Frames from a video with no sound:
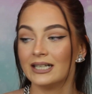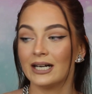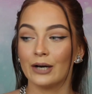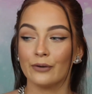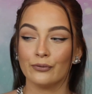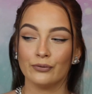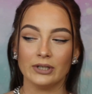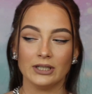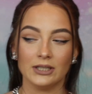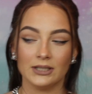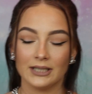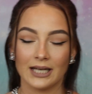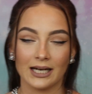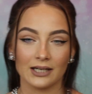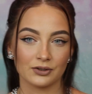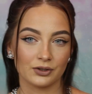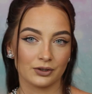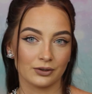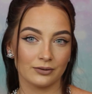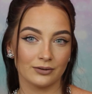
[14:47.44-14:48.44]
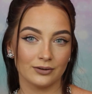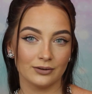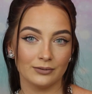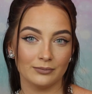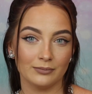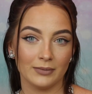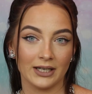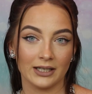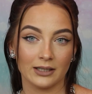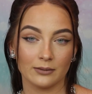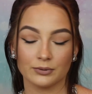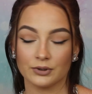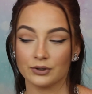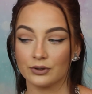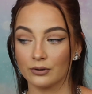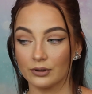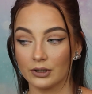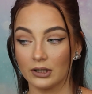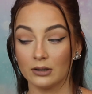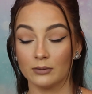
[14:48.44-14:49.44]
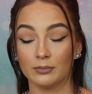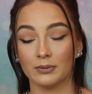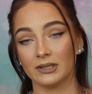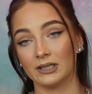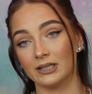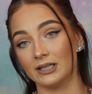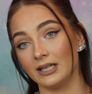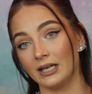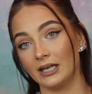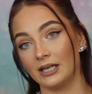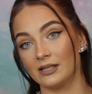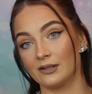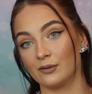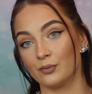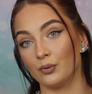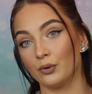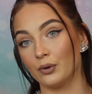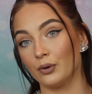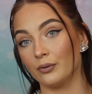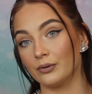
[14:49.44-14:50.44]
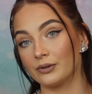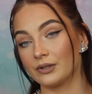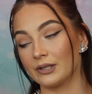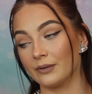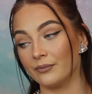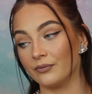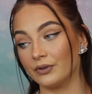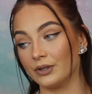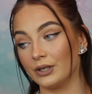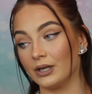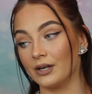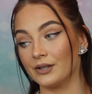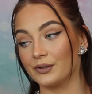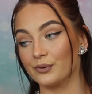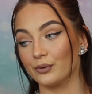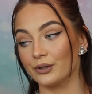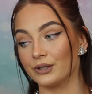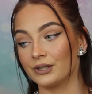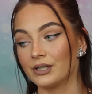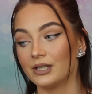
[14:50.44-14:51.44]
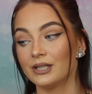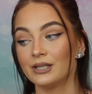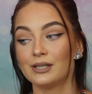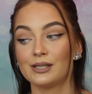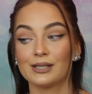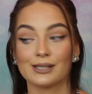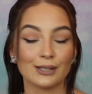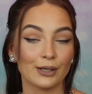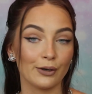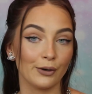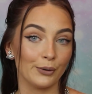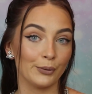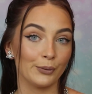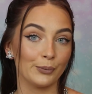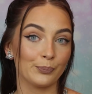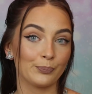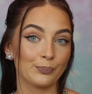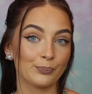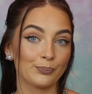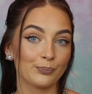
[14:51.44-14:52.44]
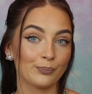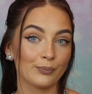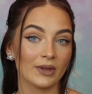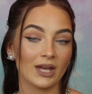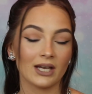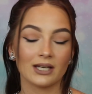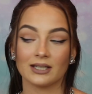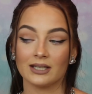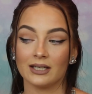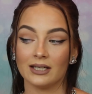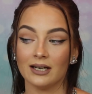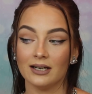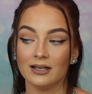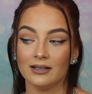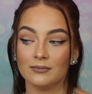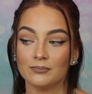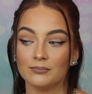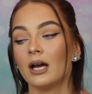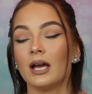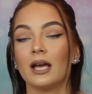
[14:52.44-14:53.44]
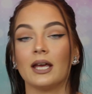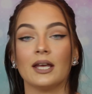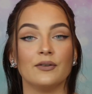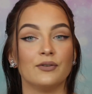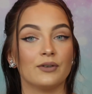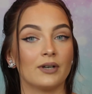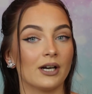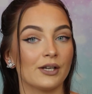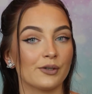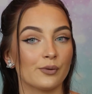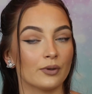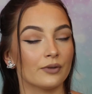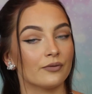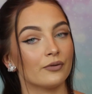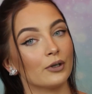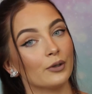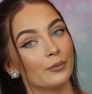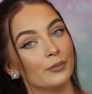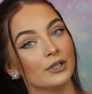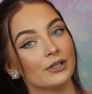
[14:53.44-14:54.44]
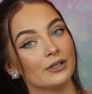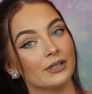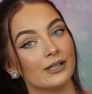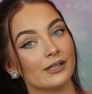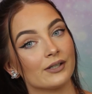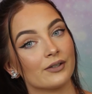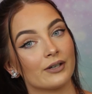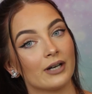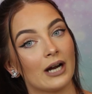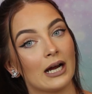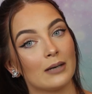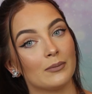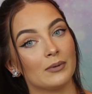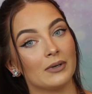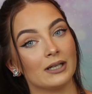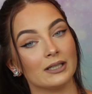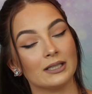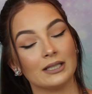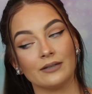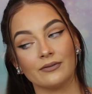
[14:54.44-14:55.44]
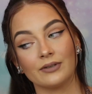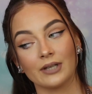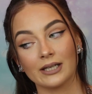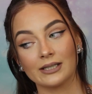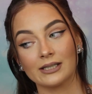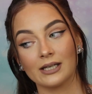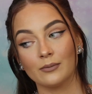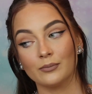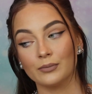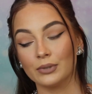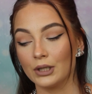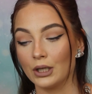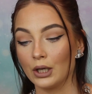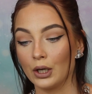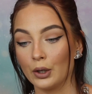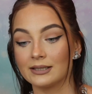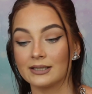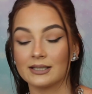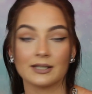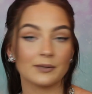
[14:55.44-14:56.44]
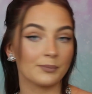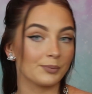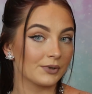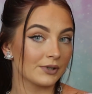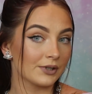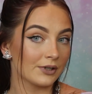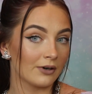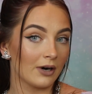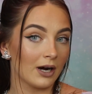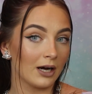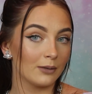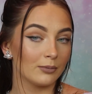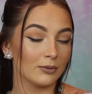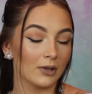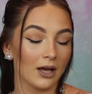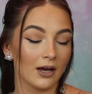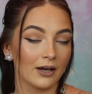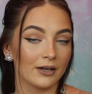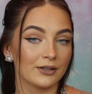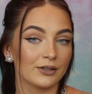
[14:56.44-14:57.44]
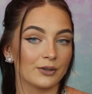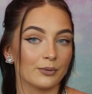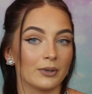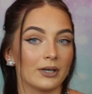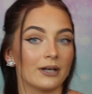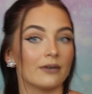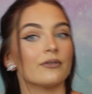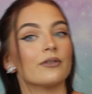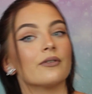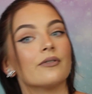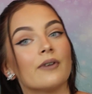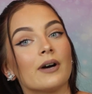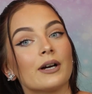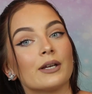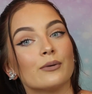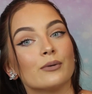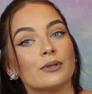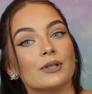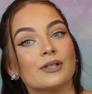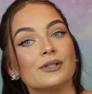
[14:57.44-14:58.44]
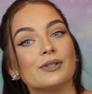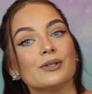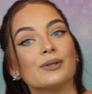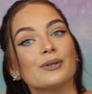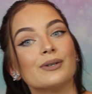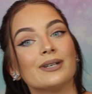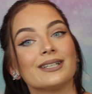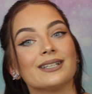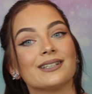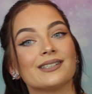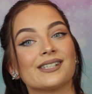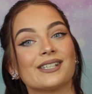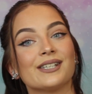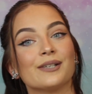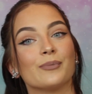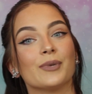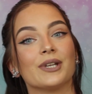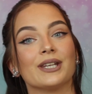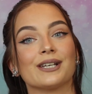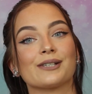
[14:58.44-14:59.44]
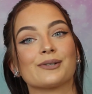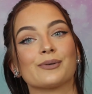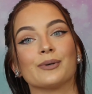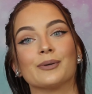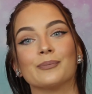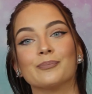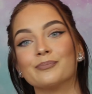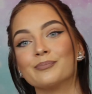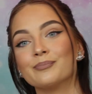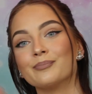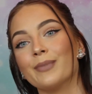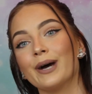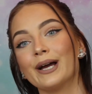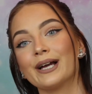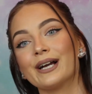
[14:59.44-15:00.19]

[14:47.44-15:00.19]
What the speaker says: a really natural makeup tutorial, but it is what some of you guys wanted, so yeah. If you guys want to follow me on Instagram, I'll leave that down below. Subscribe, like, do whatever the fuck you want to do, and I'll see you in my next one. Bye